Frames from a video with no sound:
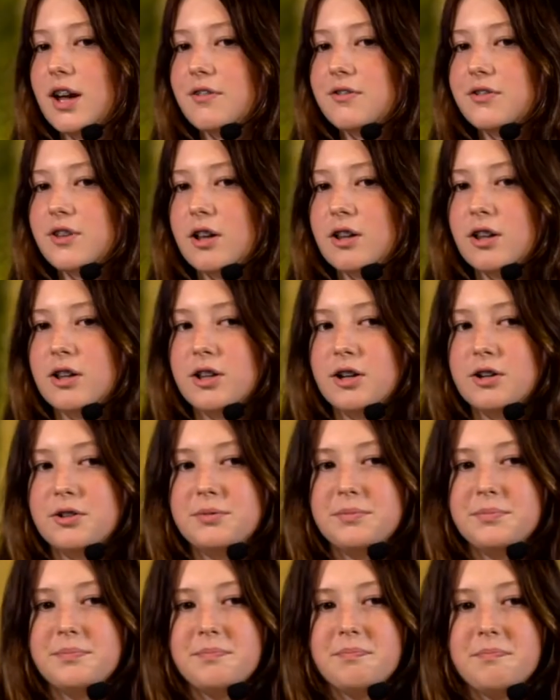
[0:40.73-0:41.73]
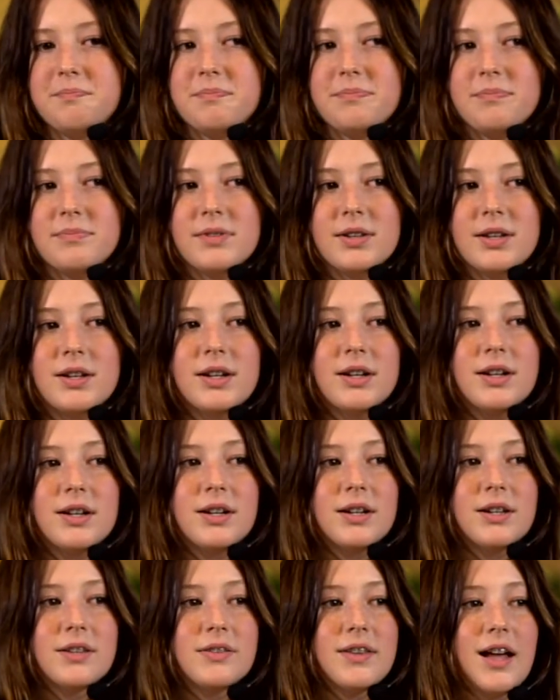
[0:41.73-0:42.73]
left all alone.
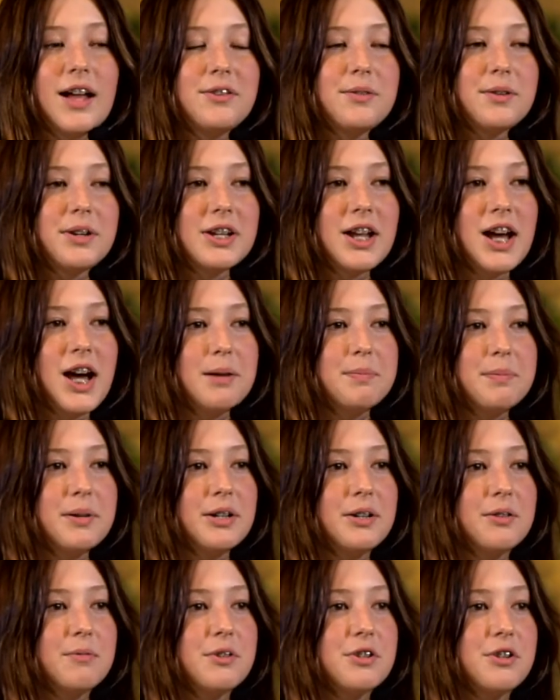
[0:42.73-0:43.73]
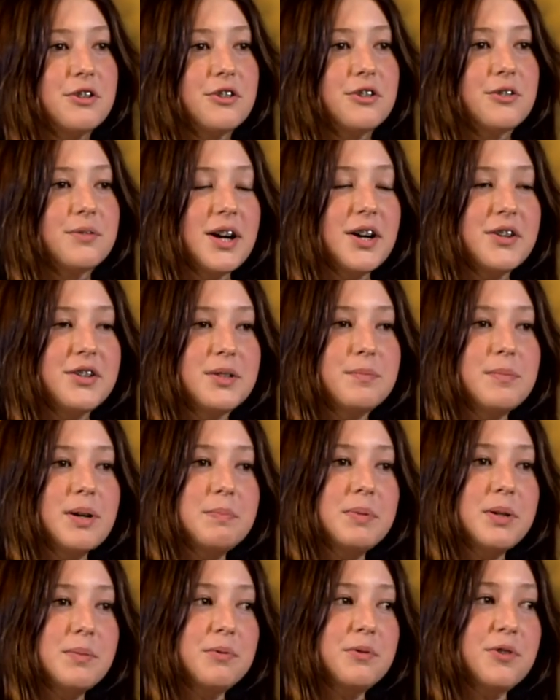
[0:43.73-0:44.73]
That's what can happen when you're surrounded
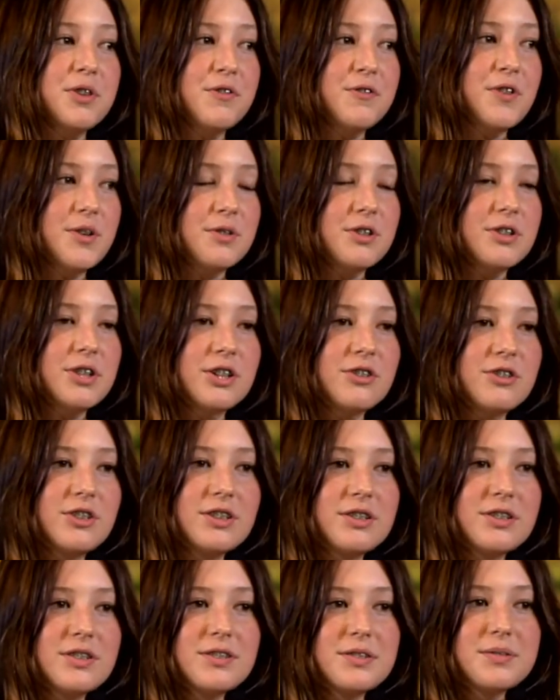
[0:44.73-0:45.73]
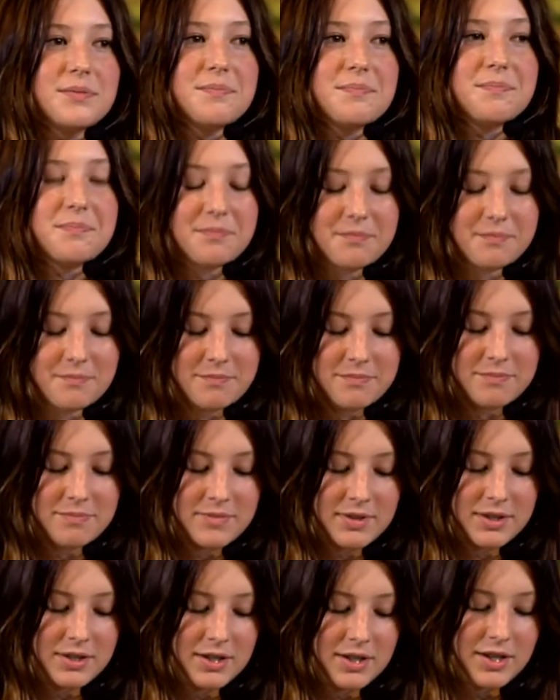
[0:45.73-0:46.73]
by people with phone addictions.
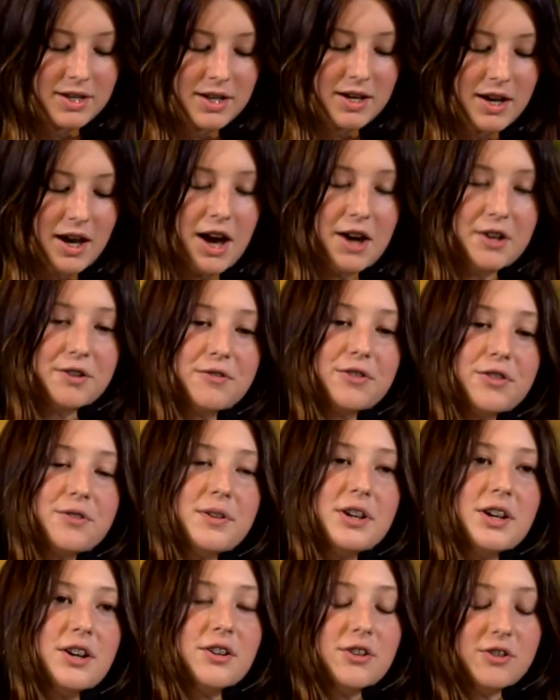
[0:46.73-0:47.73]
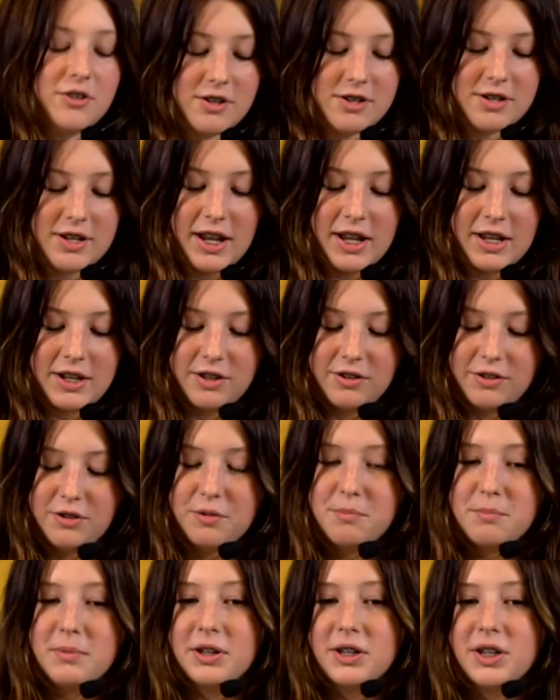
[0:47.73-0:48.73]
Out of
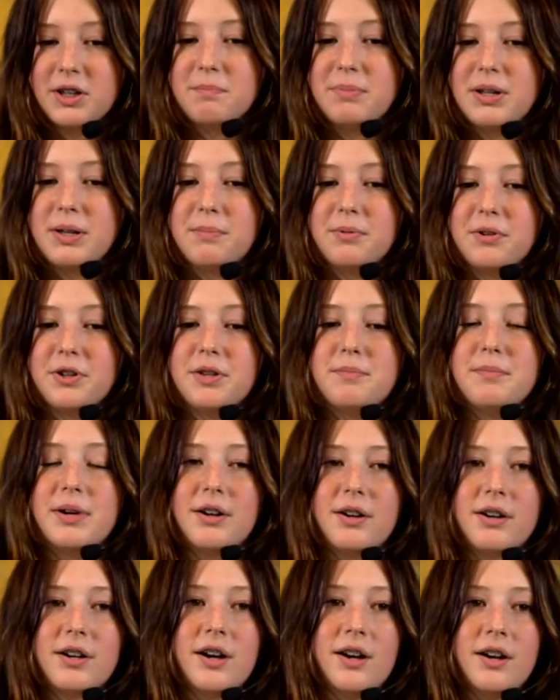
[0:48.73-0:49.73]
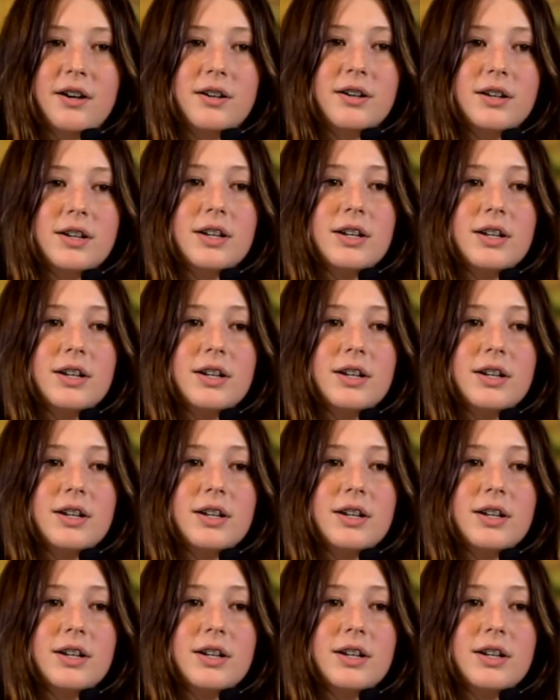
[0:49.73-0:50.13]
382 million people in America,